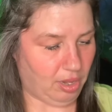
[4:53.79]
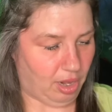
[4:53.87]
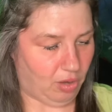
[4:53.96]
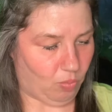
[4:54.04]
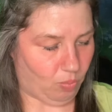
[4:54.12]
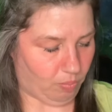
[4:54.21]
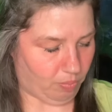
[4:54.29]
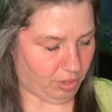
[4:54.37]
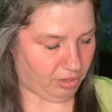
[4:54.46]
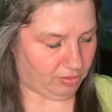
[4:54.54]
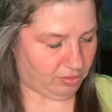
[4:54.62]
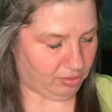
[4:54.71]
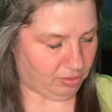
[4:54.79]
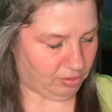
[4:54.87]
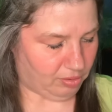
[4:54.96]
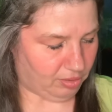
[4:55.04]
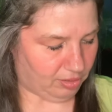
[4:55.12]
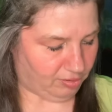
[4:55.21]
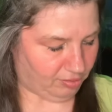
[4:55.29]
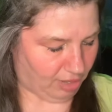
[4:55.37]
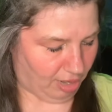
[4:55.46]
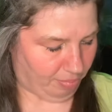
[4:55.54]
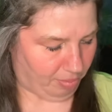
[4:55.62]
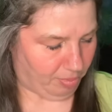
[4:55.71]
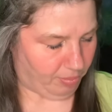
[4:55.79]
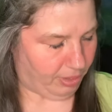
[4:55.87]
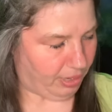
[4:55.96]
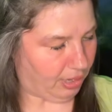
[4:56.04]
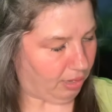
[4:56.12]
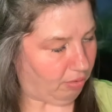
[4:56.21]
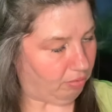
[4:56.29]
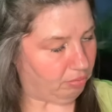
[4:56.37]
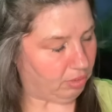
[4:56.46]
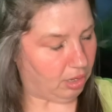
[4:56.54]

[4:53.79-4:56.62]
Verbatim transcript: And it's escaping me right now.